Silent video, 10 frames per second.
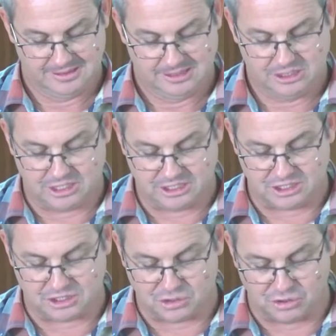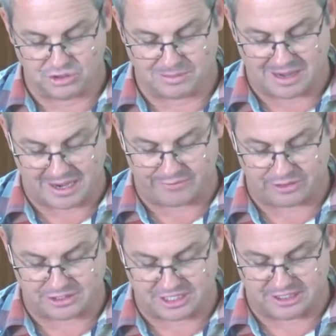Jesus called them over
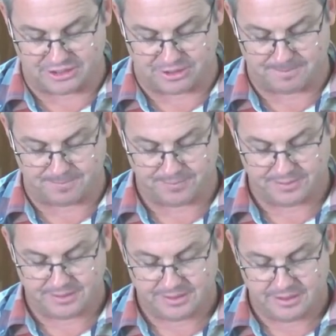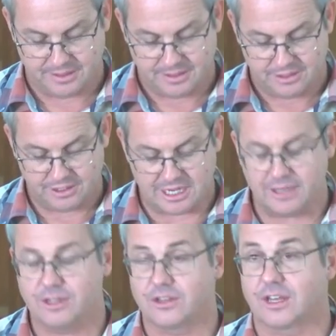and said to them, You
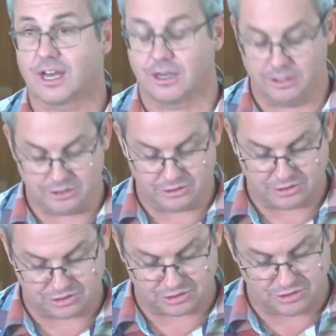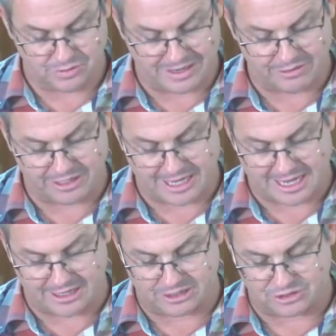know that those who are
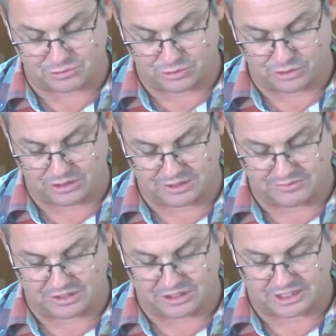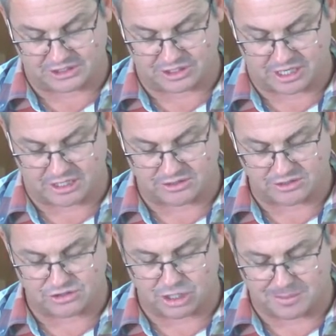regarded as rulers of the
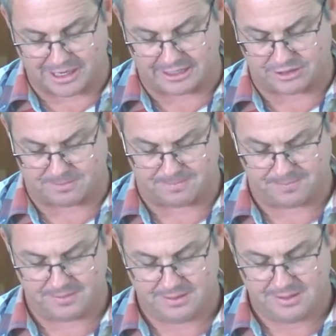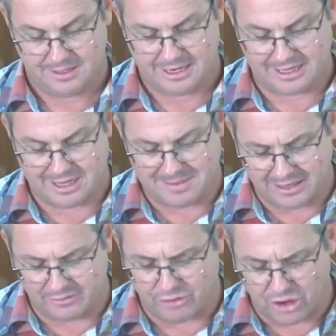Gentiles dominate them, and their
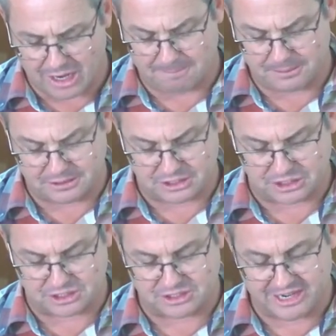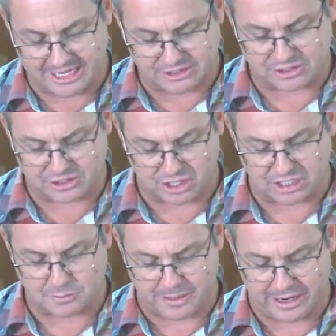men of high positions
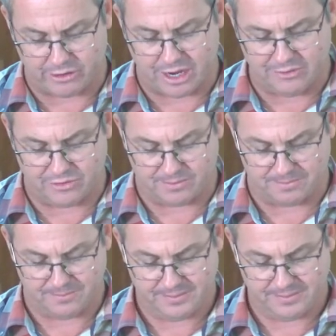exercise power over them.